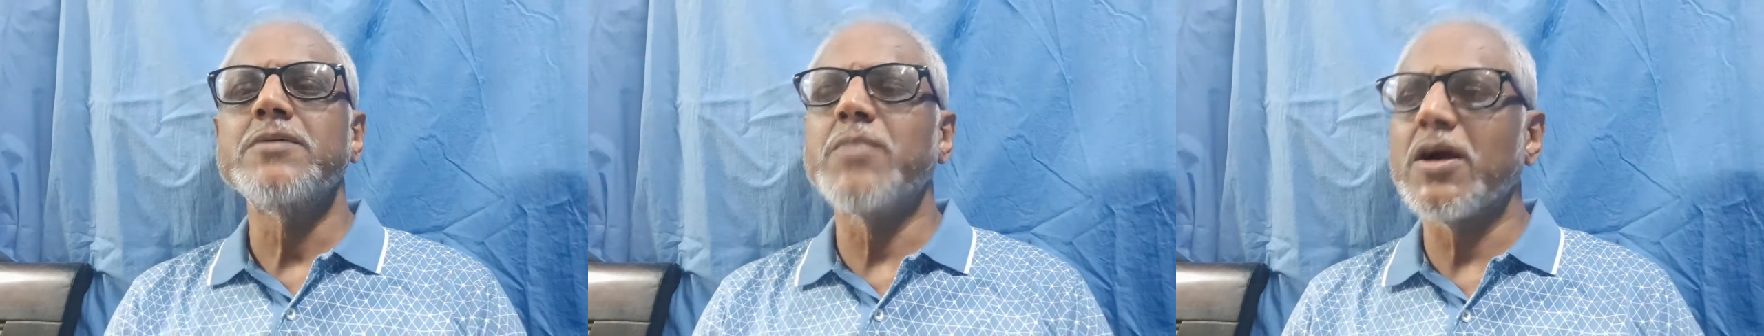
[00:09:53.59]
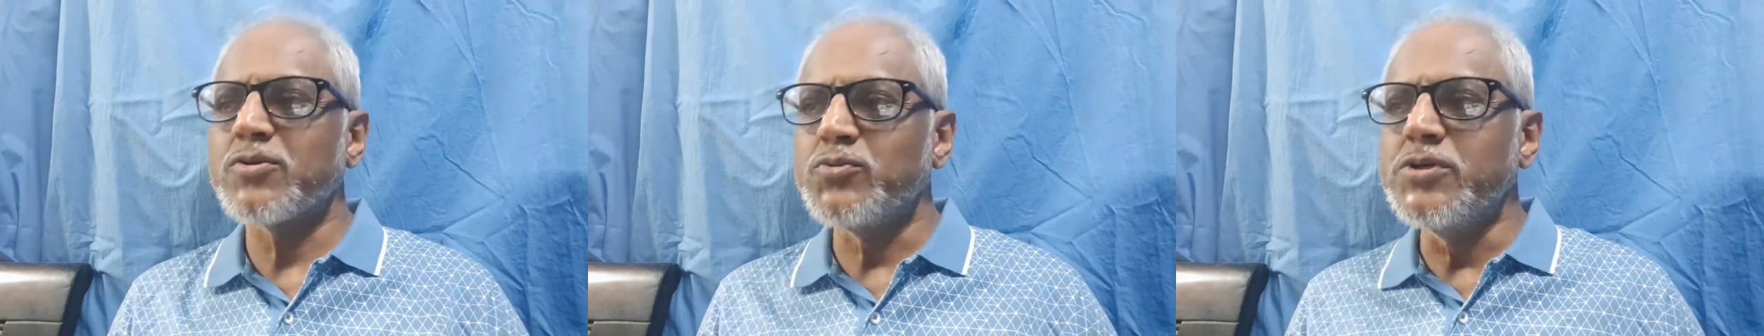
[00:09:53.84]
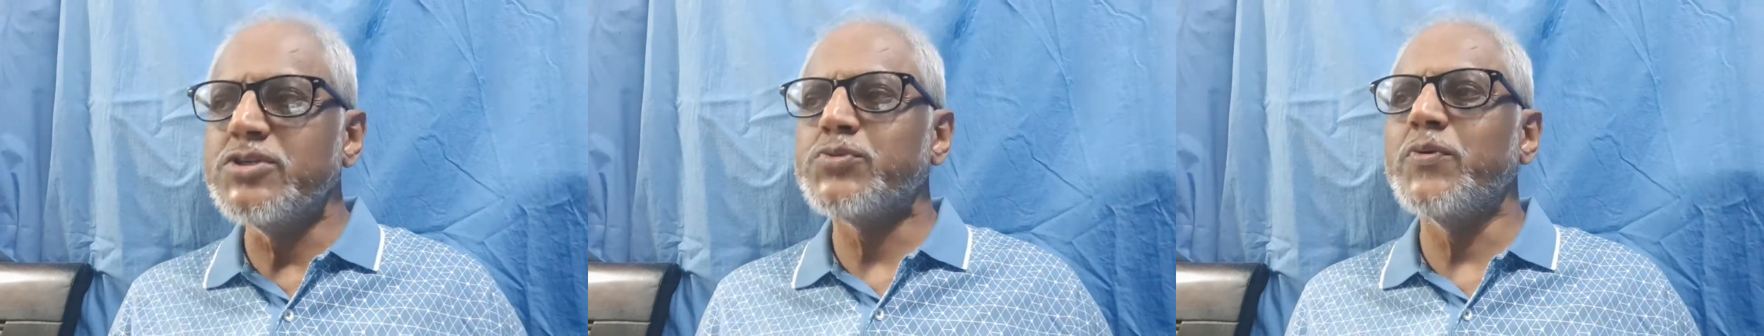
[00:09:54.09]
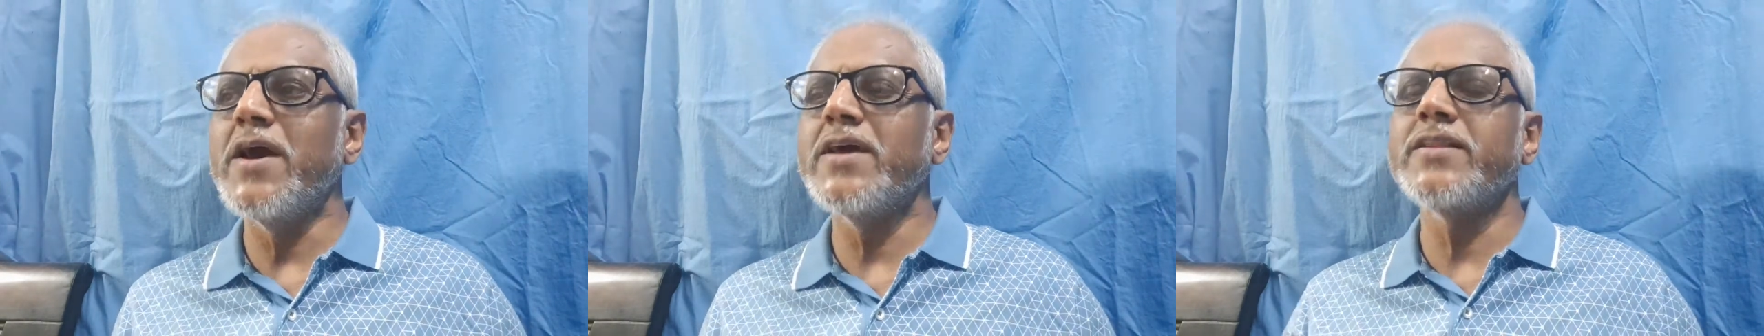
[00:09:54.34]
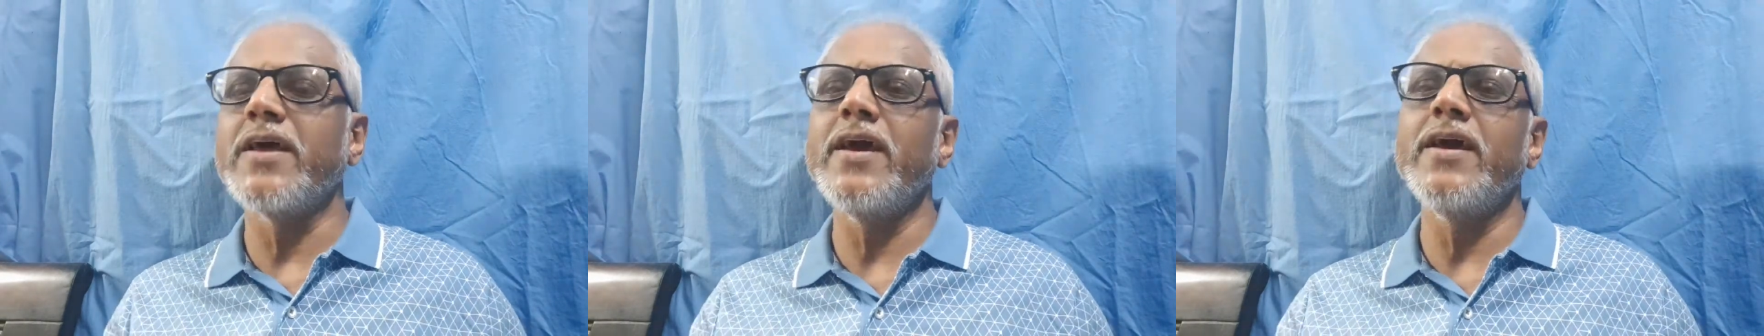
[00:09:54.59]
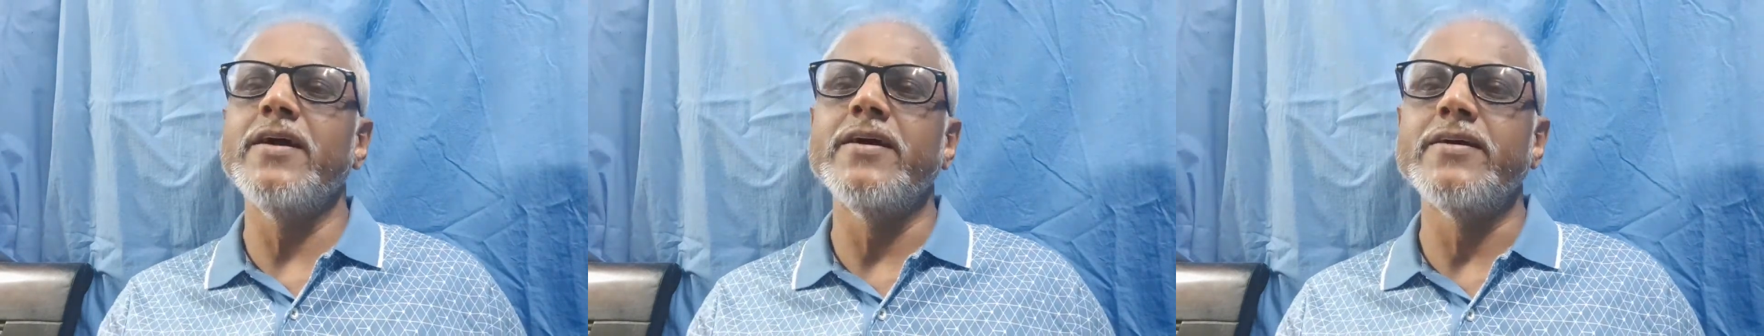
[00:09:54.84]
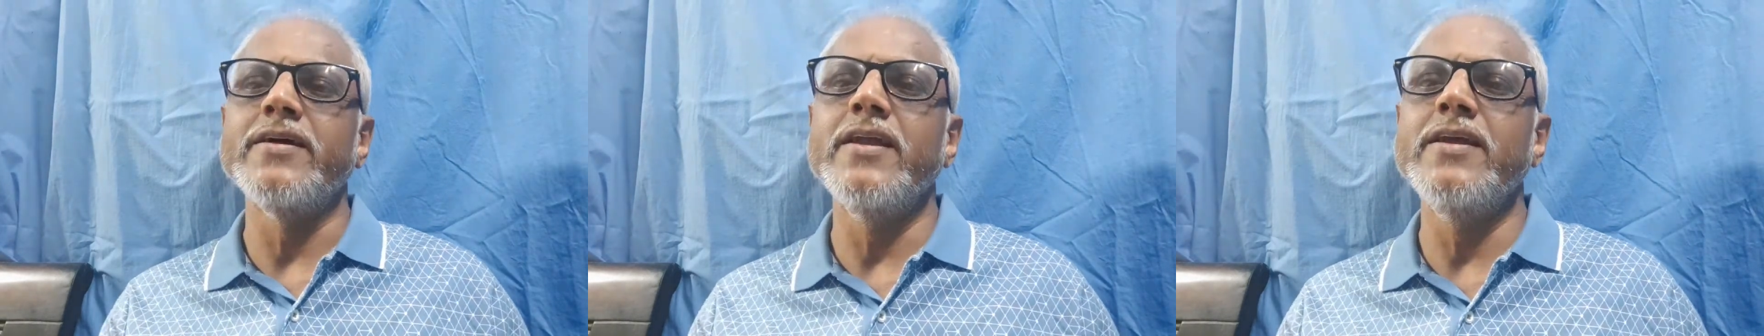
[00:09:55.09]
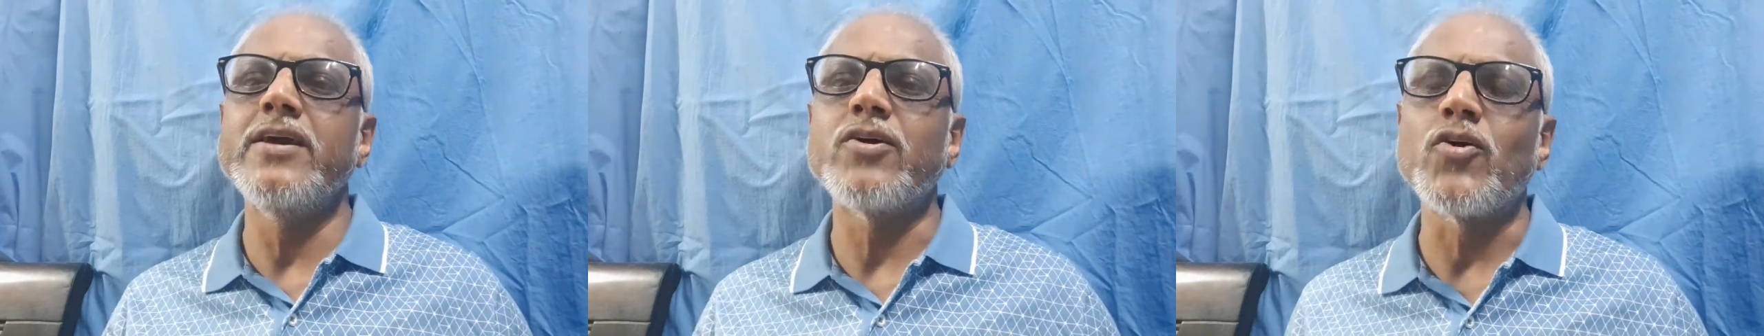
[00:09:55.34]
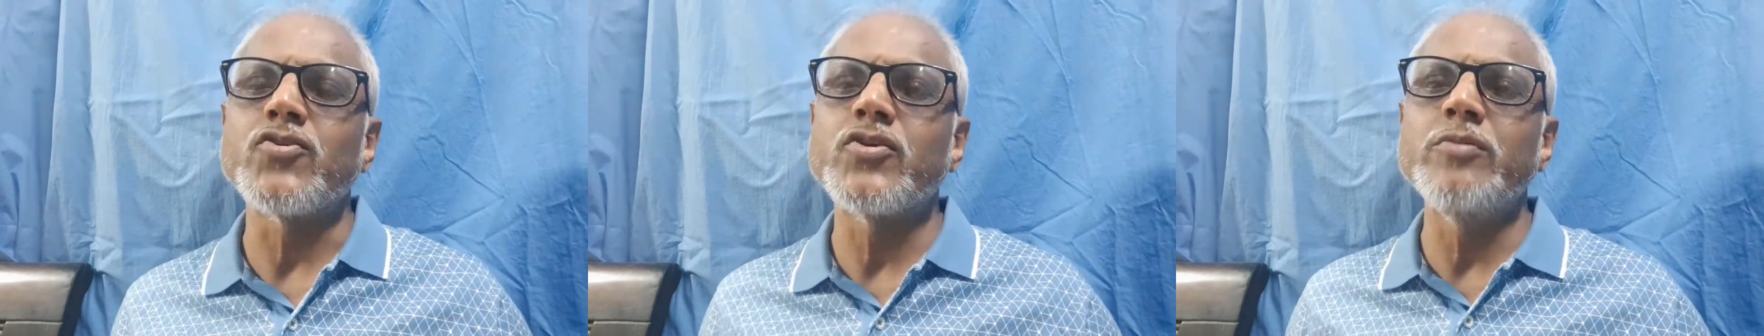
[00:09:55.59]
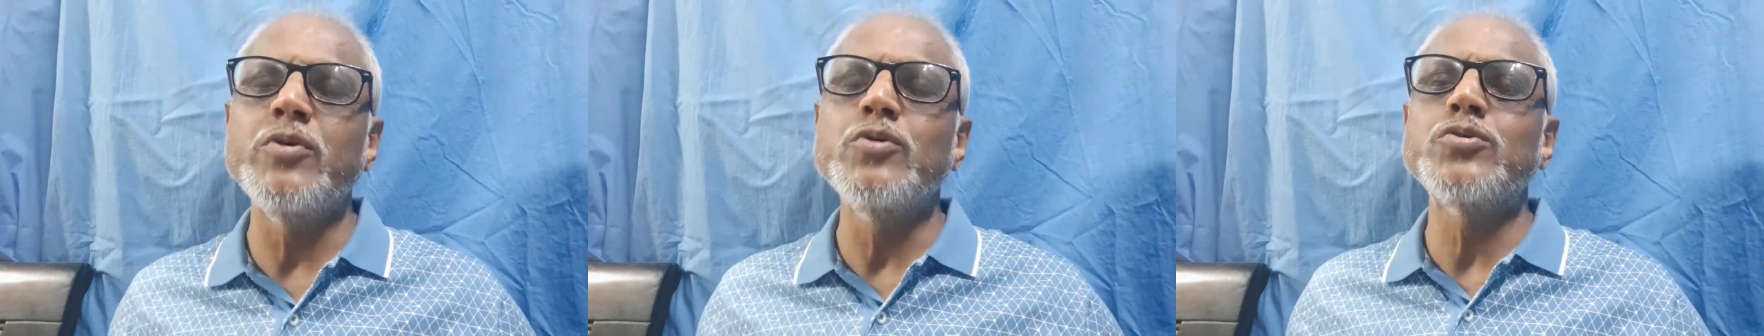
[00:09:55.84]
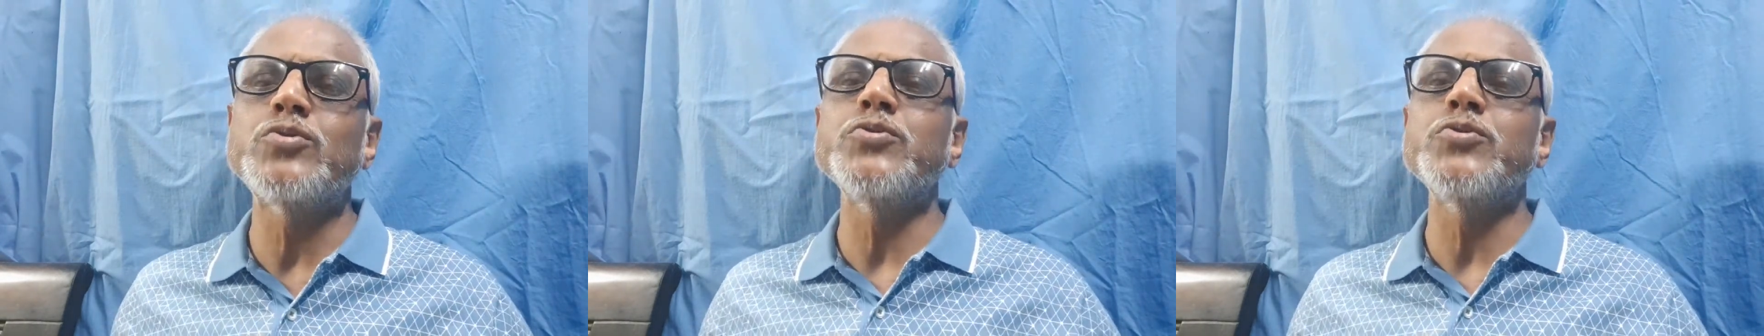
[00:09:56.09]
but which way they really contribute